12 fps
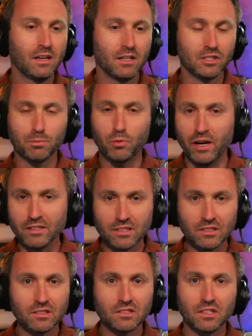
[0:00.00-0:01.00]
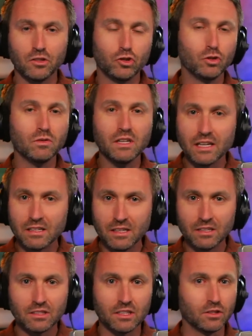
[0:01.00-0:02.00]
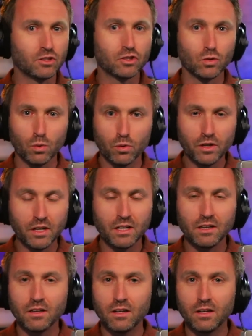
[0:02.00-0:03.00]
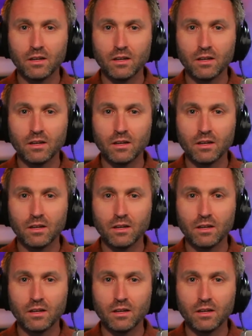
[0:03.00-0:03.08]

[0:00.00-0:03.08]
his presence, his uniqueness, his story,